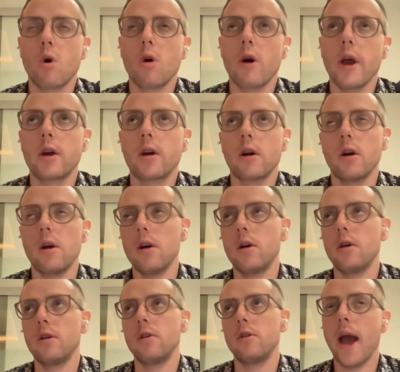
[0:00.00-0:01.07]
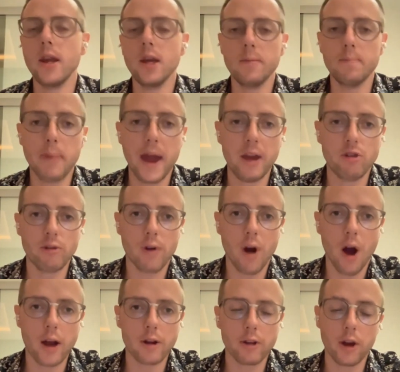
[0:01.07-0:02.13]
more like any page of
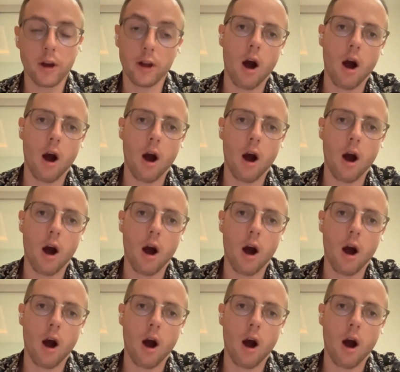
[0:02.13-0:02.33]
content.